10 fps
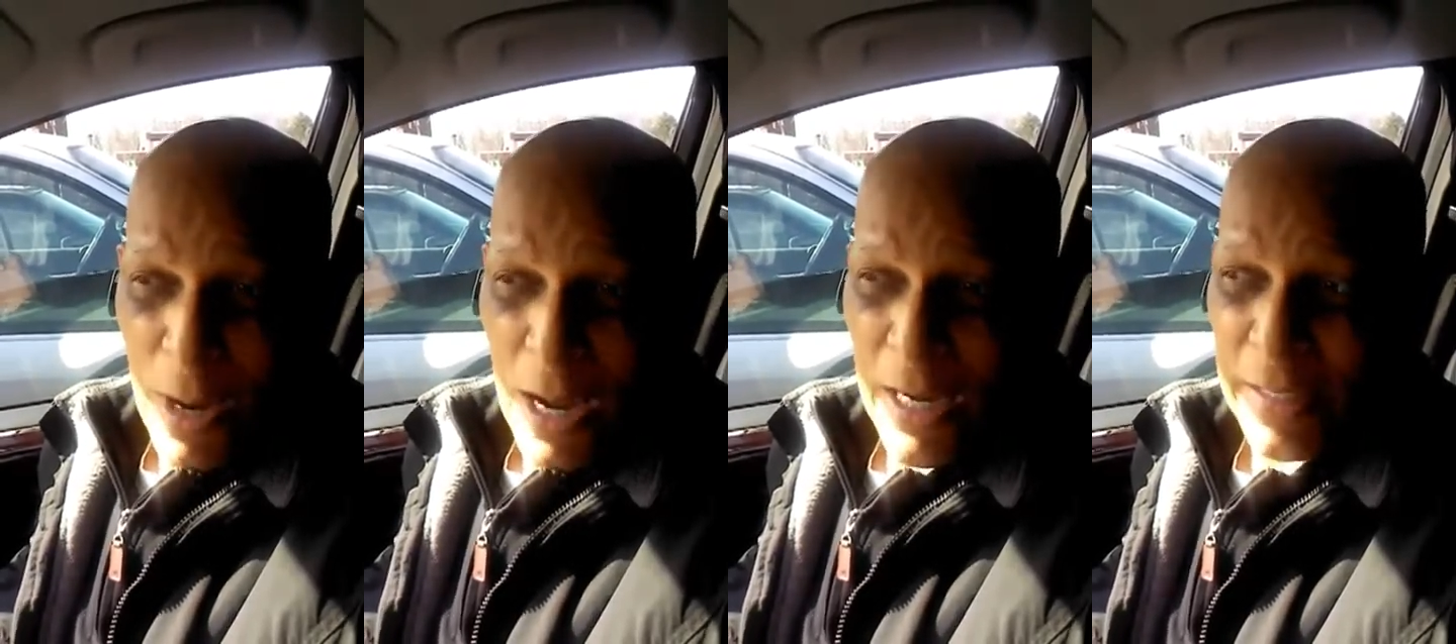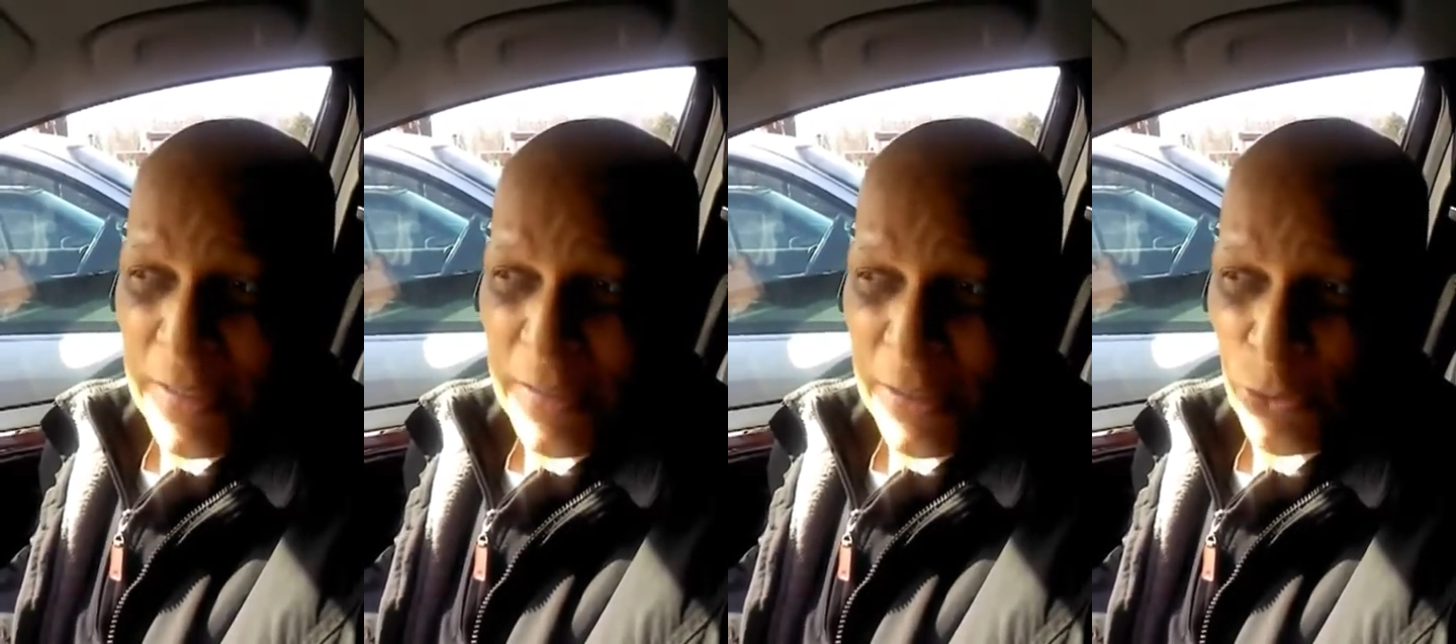my
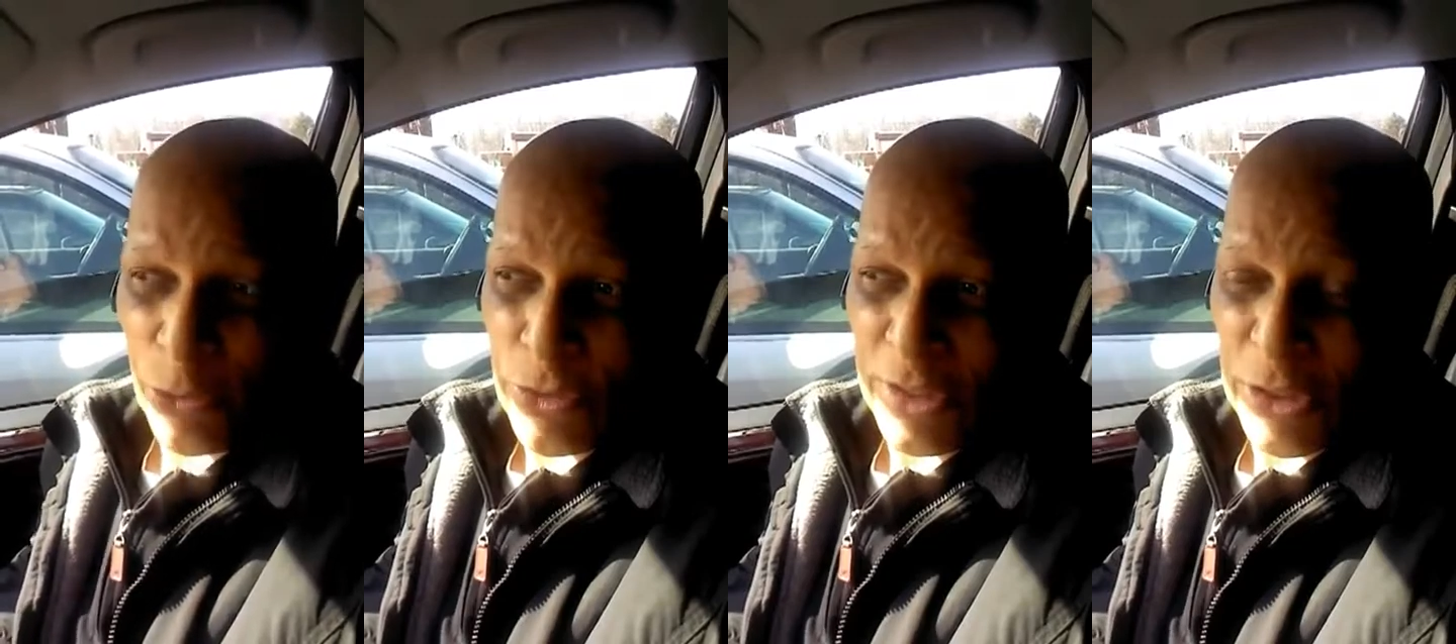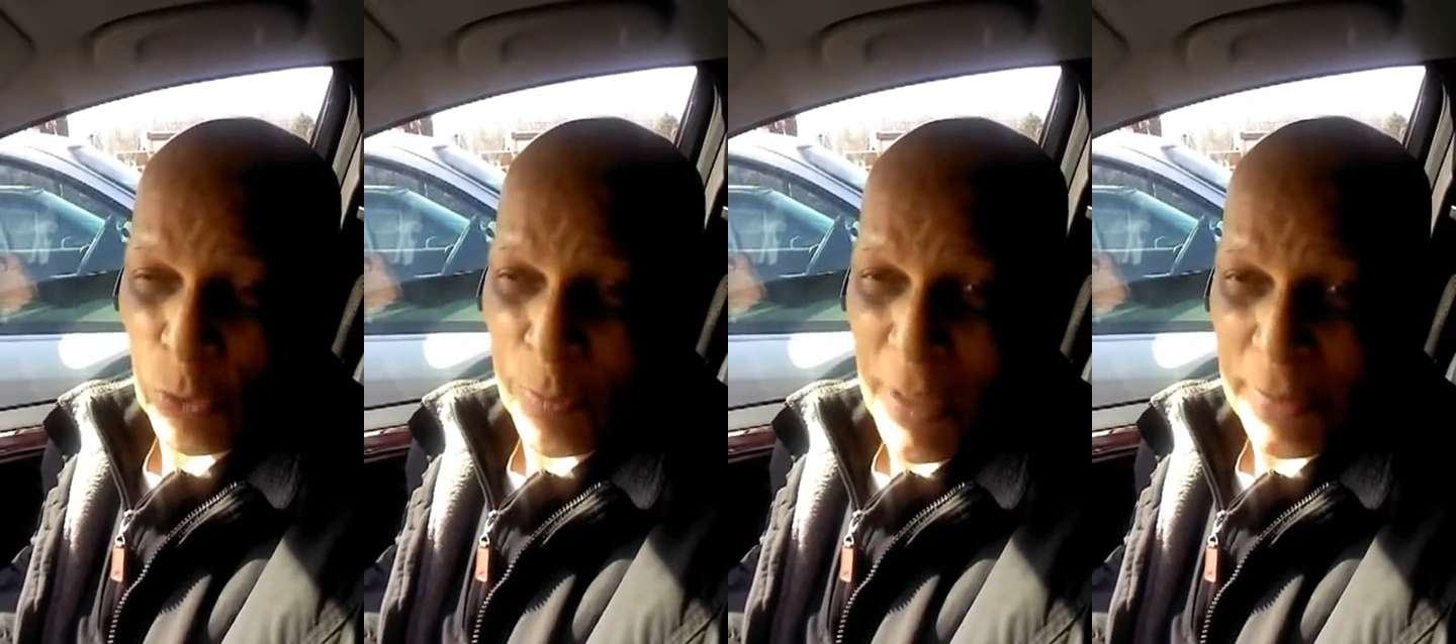initial session
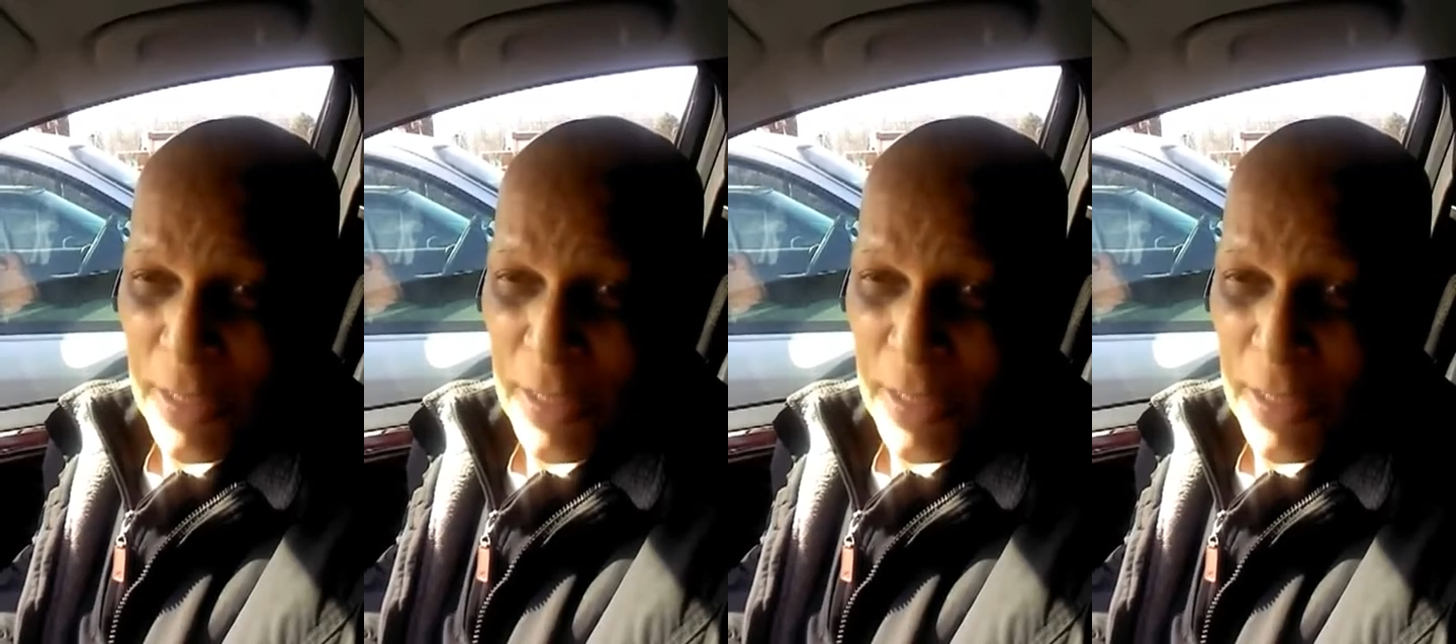with my